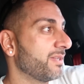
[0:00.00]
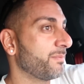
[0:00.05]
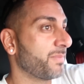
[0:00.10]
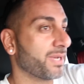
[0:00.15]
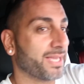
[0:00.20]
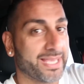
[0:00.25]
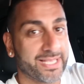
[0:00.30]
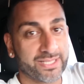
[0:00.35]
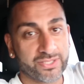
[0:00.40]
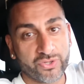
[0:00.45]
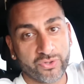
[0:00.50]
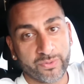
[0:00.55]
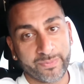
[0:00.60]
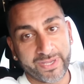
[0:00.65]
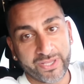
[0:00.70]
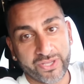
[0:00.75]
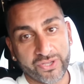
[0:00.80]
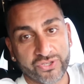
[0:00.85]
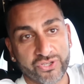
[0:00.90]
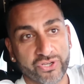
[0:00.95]
My kids call
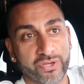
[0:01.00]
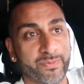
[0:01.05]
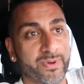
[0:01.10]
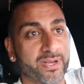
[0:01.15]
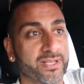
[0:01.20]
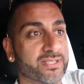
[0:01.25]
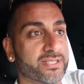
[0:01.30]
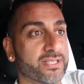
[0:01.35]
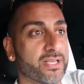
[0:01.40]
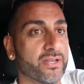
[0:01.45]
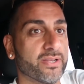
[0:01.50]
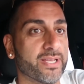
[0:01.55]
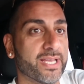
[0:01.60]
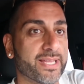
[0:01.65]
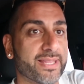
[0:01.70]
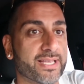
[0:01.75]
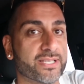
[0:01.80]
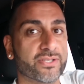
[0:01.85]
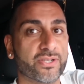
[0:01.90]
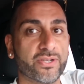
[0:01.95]
me YouTuber, so
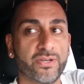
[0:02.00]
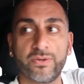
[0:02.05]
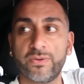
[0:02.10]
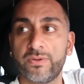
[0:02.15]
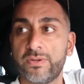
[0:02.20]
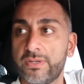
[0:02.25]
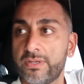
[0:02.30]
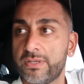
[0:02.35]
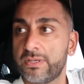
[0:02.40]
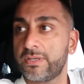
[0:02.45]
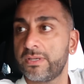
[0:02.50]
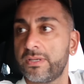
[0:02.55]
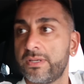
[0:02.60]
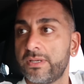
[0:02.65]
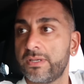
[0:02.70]
yeah, that's cool.